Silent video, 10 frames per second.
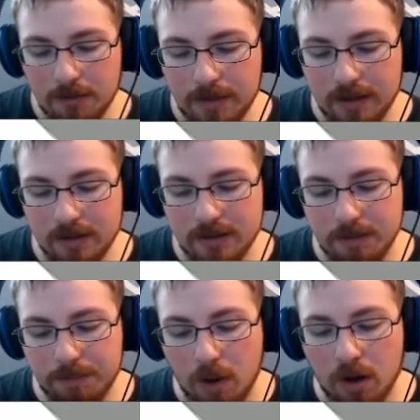because
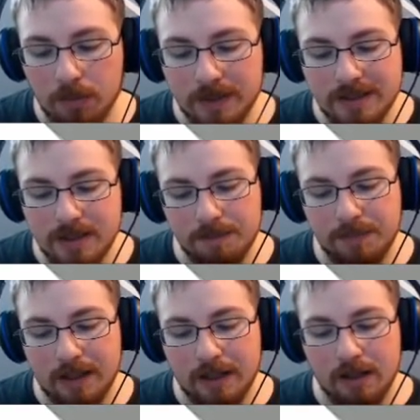the bulb is
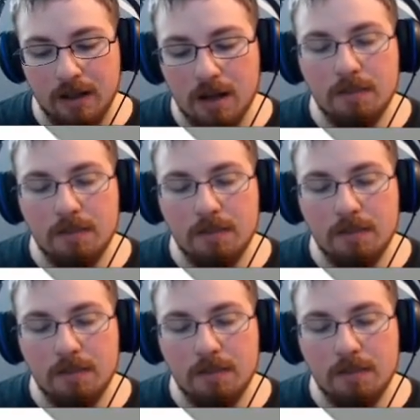simply